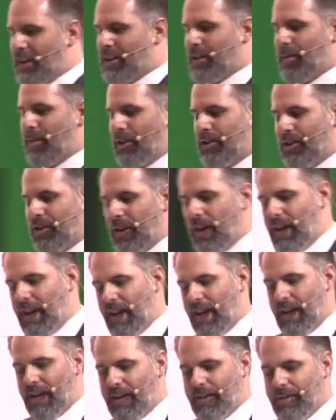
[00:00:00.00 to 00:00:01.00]
As I mentioned
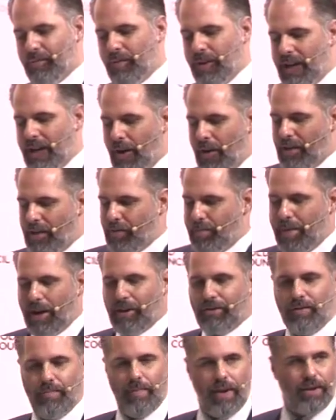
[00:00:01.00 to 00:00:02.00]
earlier, we now have a
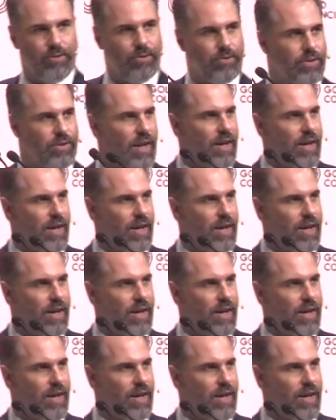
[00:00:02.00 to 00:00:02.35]
Battery Metals